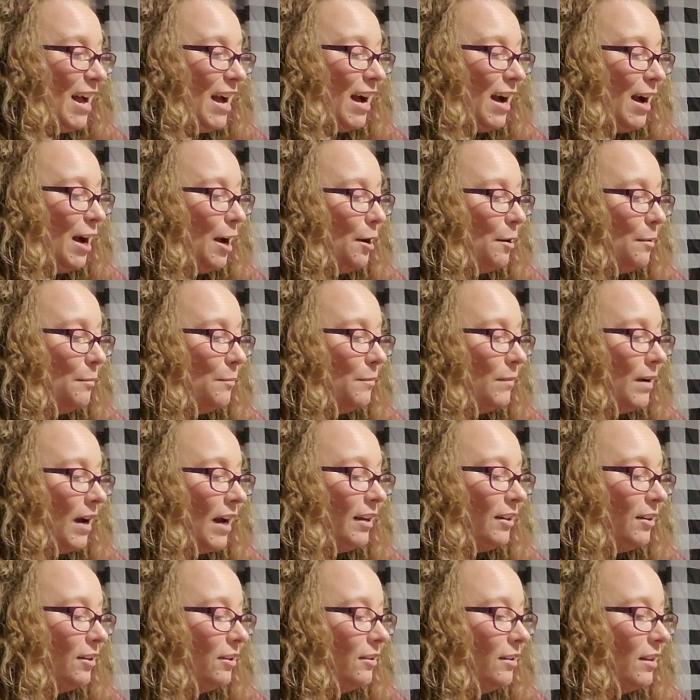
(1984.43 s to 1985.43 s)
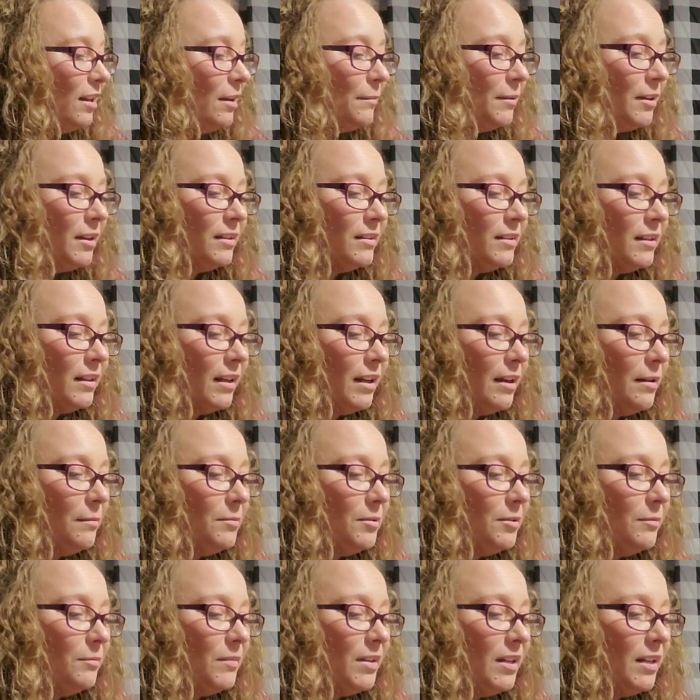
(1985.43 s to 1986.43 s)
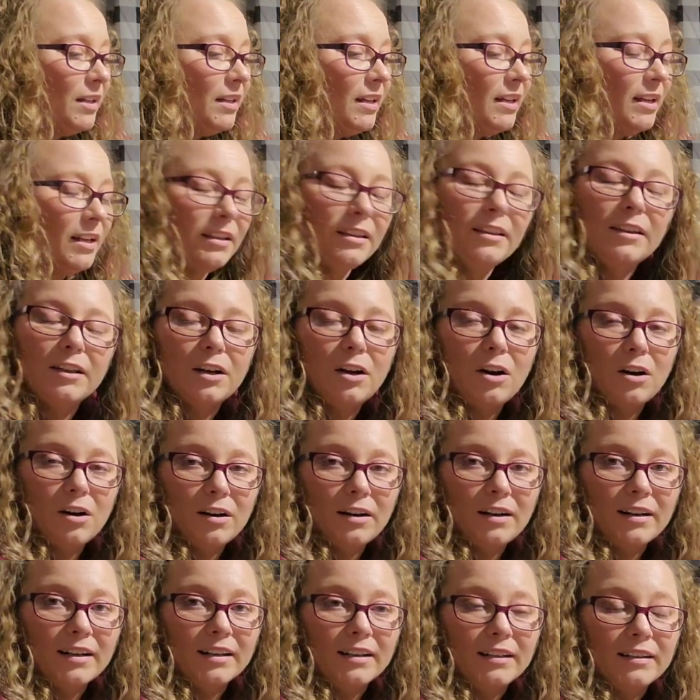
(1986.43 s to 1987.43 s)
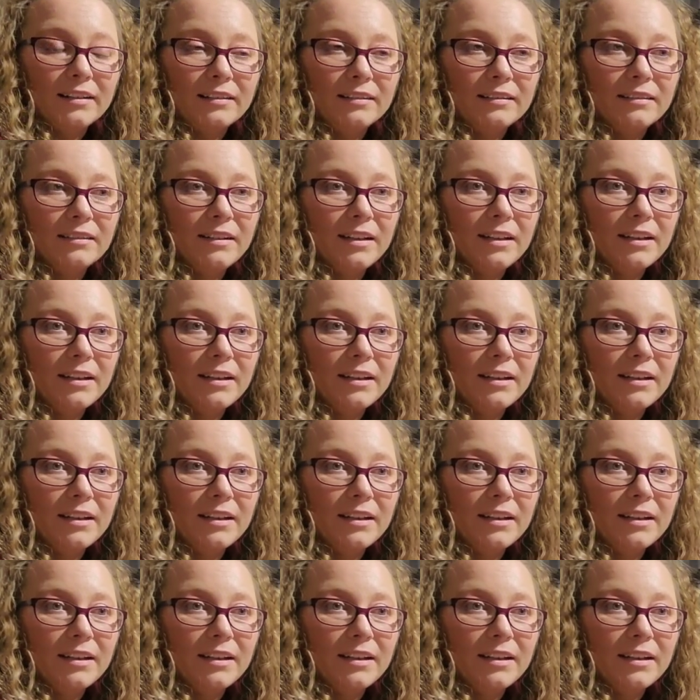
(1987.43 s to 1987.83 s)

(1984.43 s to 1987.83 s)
I do that because it keeps me in the garden.